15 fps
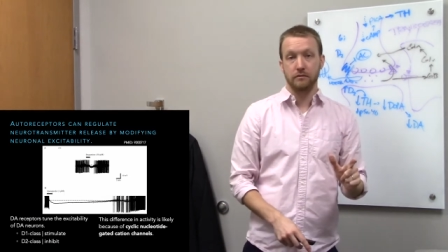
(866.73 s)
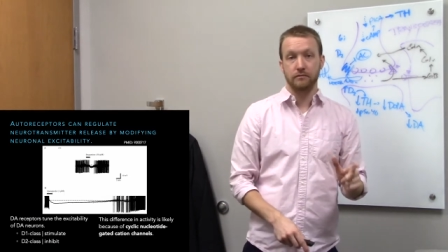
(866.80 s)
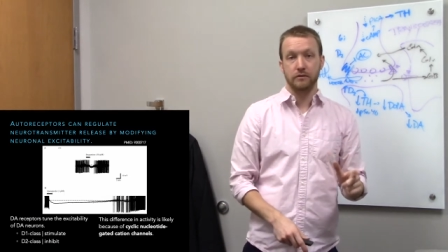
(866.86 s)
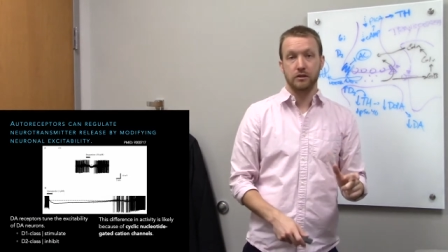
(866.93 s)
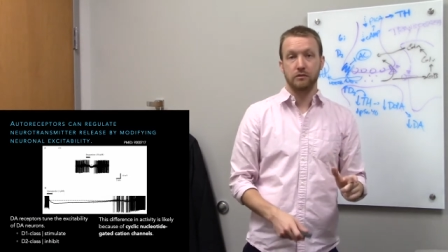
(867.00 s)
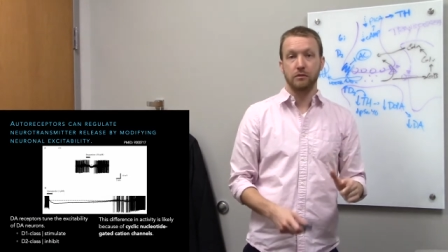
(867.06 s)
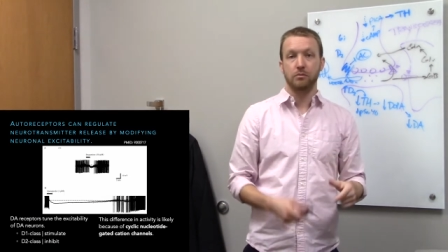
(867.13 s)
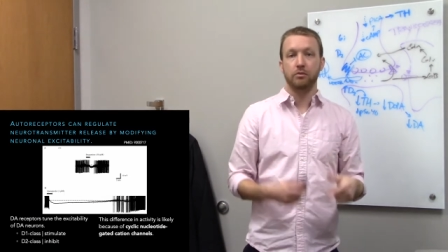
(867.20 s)

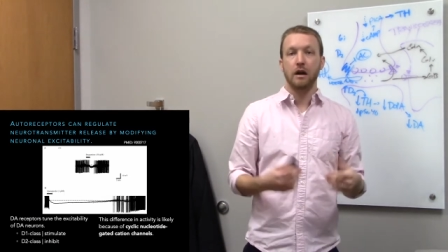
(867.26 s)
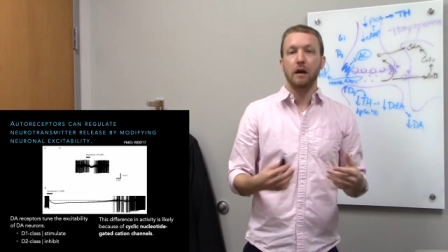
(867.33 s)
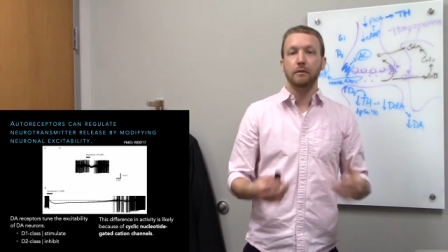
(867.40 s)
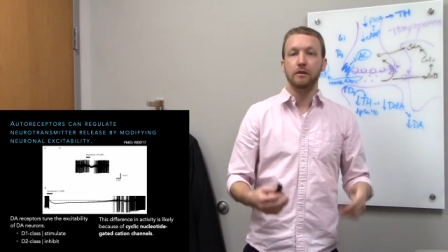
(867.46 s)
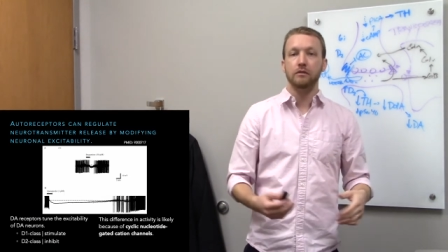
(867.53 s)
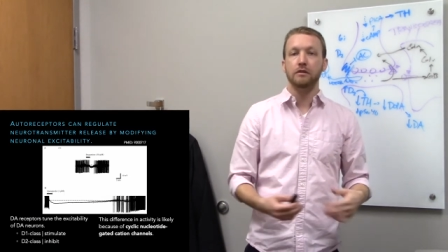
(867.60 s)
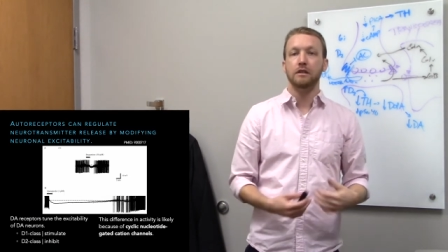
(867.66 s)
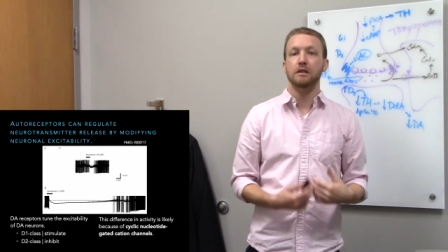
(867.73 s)
So we probably
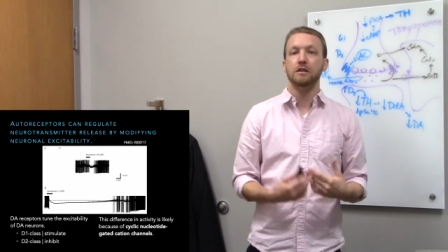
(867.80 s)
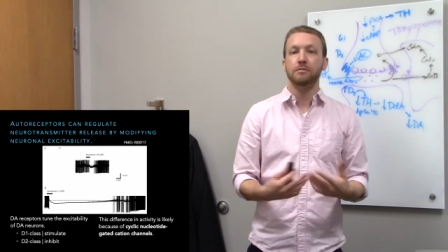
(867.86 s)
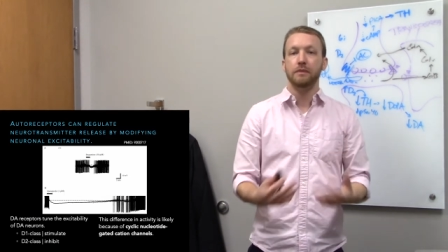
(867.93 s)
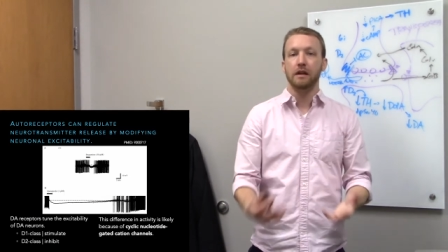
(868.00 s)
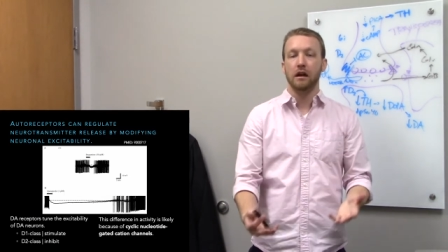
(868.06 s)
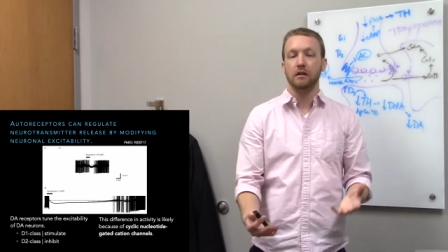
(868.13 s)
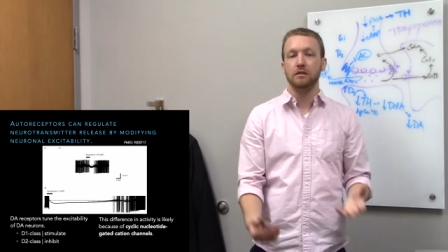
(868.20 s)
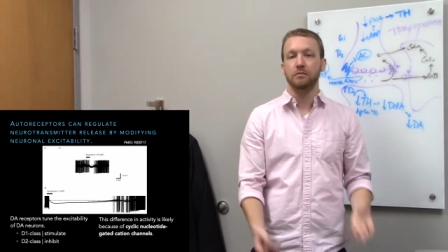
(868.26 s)
don't need to spit
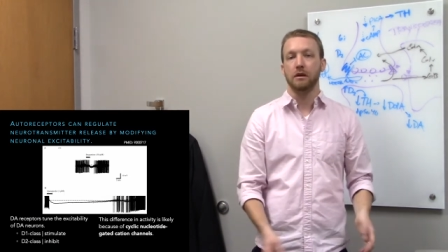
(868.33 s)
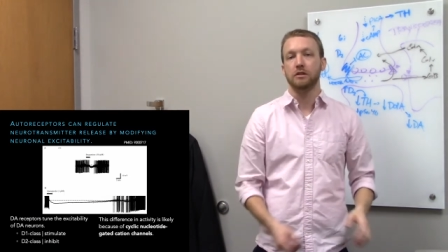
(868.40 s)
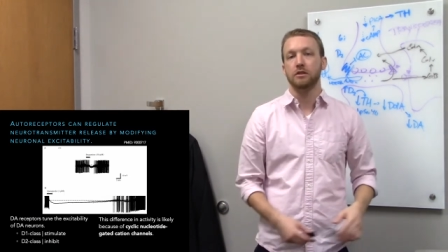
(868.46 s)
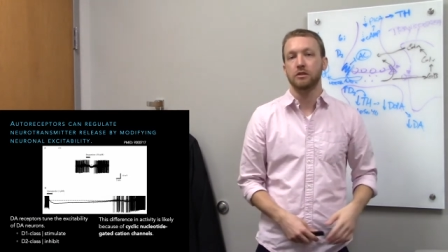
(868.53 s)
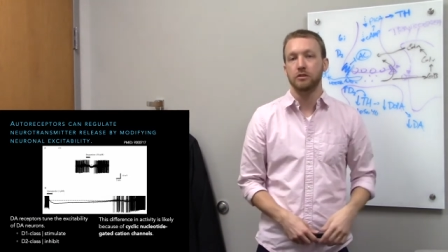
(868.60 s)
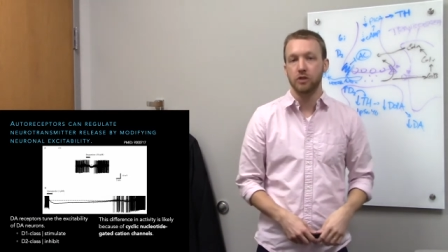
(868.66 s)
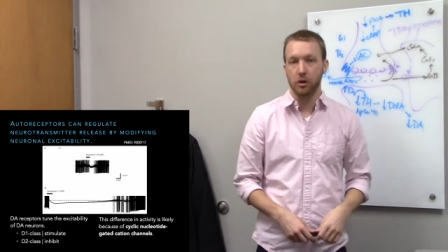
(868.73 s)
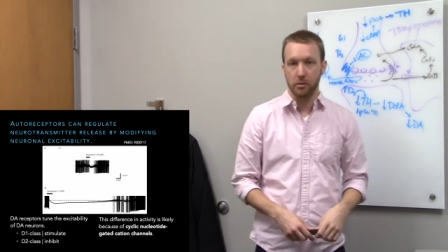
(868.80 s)
out as much
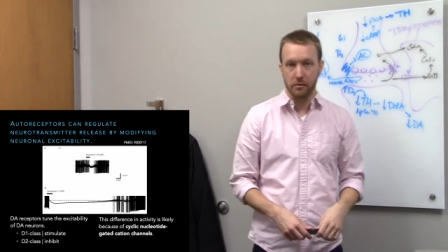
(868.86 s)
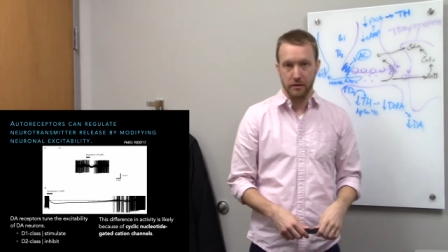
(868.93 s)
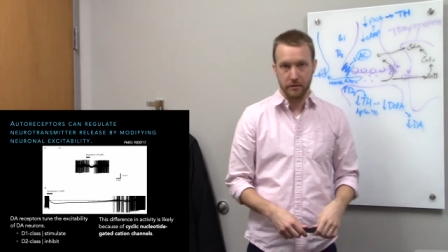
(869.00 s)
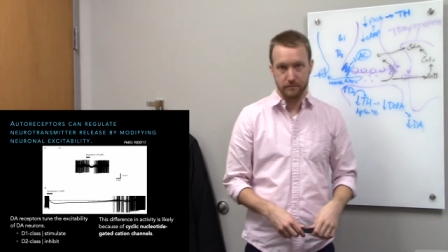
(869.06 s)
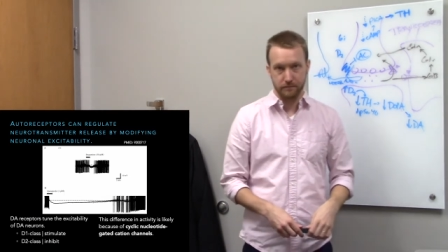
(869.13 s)
dopamine.